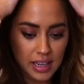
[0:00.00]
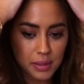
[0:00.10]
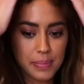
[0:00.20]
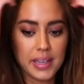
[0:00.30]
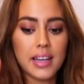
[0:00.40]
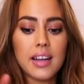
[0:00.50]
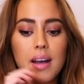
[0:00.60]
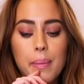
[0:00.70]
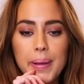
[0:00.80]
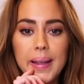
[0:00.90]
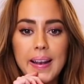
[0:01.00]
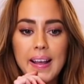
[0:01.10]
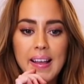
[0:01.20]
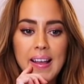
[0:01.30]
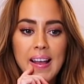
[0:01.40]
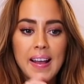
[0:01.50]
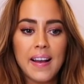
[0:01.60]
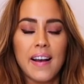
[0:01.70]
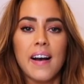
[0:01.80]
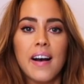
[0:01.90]
has been a bit
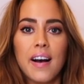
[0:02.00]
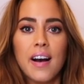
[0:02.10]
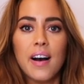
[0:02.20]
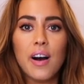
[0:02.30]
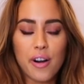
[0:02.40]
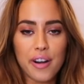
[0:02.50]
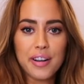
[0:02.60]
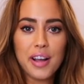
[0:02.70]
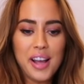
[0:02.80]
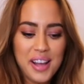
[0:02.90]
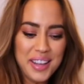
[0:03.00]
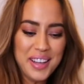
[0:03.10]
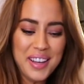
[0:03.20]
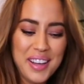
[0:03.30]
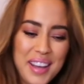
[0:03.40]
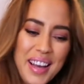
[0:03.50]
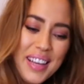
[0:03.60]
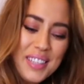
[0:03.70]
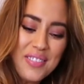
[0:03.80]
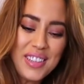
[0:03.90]
hard,
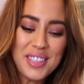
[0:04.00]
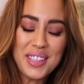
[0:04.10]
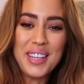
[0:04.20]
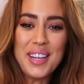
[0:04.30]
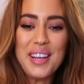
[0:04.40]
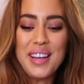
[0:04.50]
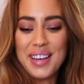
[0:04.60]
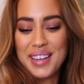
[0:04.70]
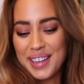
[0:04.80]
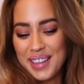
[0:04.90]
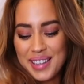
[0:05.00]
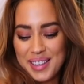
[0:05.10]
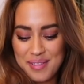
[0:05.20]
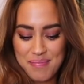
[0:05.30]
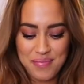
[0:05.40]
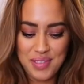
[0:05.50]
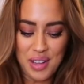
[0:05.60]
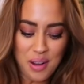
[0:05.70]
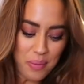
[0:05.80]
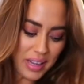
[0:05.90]
especially
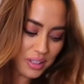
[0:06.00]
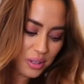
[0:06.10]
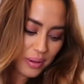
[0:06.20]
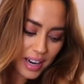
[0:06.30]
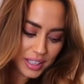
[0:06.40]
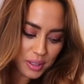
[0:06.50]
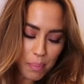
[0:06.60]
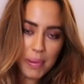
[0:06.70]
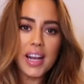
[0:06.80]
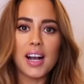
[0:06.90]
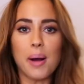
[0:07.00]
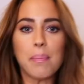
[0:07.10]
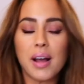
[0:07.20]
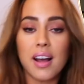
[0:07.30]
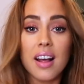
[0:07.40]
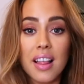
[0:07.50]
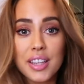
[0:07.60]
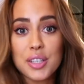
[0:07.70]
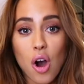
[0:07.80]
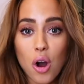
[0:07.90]
when trying to pick up
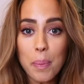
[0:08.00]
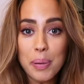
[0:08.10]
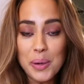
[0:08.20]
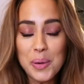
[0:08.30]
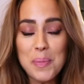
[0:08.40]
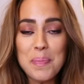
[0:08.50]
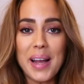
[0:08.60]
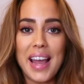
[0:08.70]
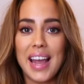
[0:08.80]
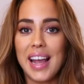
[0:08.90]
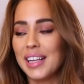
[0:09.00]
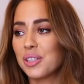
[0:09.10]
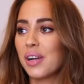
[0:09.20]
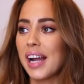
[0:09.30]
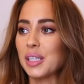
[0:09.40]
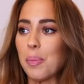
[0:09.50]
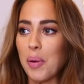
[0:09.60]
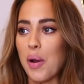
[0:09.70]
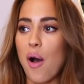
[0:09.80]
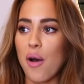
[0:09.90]
the dog poop and trying to
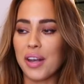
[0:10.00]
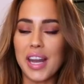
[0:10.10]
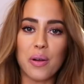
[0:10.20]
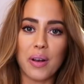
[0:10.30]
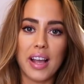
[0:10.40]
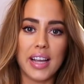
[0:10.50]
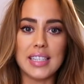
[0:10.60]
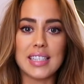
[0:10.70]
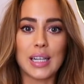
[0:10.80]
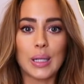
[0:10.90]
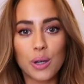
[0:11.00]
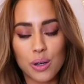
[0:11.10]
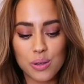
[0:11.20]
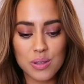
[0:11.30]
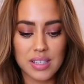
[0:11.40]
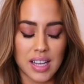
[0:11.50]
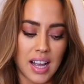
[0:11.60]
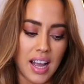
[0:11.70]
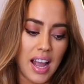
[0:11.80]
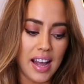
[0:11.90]
put on Nicola his clothes,
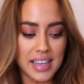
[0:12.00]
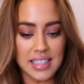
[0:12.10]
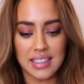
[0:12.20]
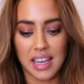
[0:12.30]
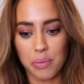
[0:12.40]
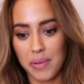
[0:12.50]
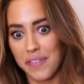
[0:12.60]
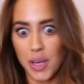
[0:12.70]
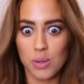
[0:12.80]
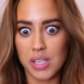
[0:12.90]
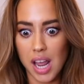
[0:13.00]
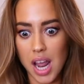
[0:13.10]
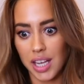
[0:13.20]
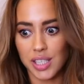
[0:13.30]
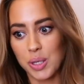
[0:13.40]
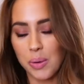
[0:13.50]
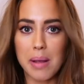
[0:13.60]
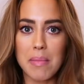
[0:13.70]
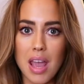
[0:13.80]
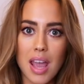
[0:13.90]
and he's like refusing and
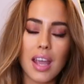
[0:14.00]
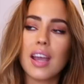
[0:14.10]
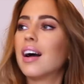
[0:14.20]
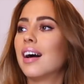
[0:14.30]
screaming.